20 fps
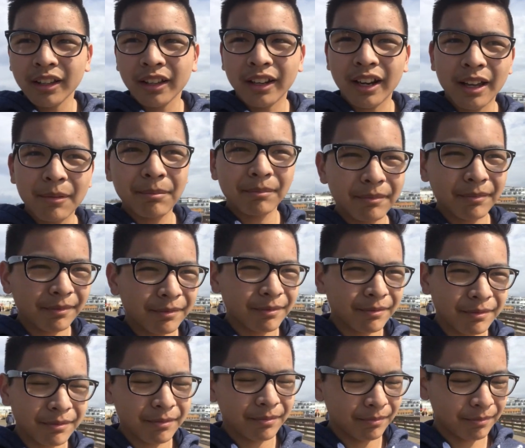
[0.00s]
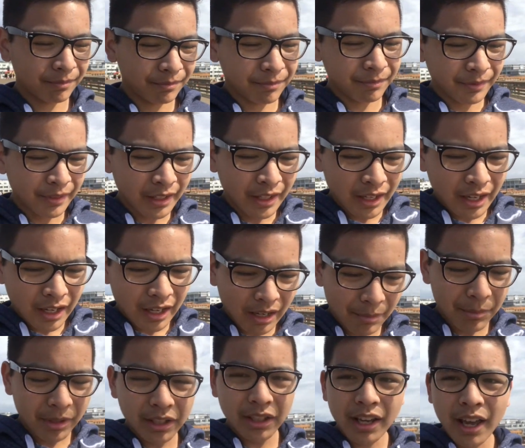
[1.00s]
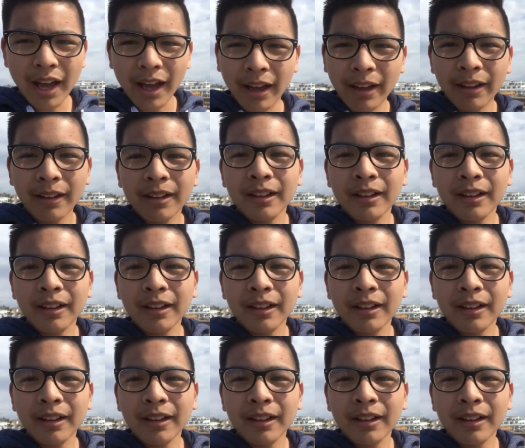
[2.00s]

And I mean, yeah,